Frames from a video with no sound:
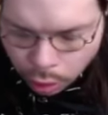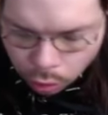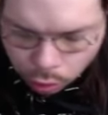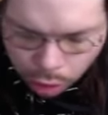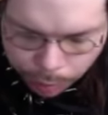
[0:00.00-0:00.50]

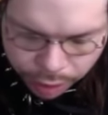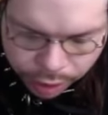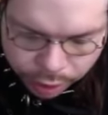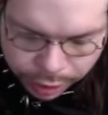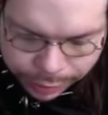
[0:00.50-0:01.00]
Well, I'm not
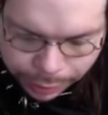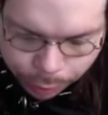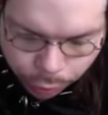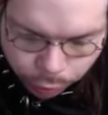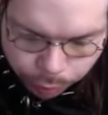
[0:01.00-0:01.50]
going to date
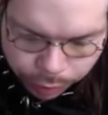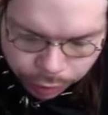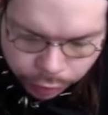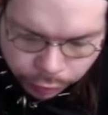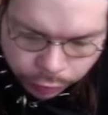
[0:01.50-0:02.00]
that person
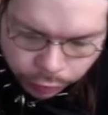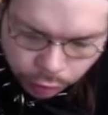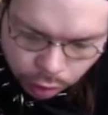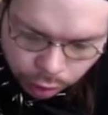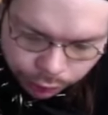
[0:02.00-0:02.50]
because
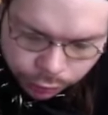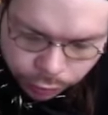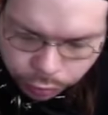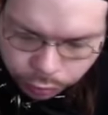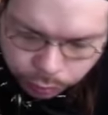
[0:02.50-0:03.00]
of
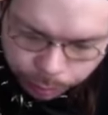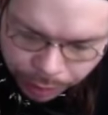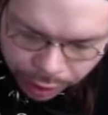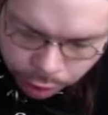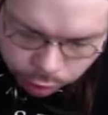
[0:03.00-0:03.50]
their
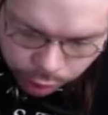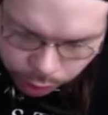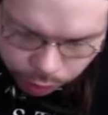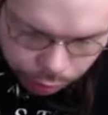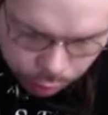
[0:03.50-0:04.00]

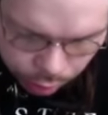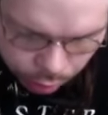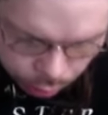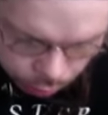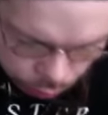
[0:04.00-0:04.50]
background, you
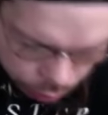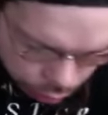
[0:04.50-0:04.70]
know?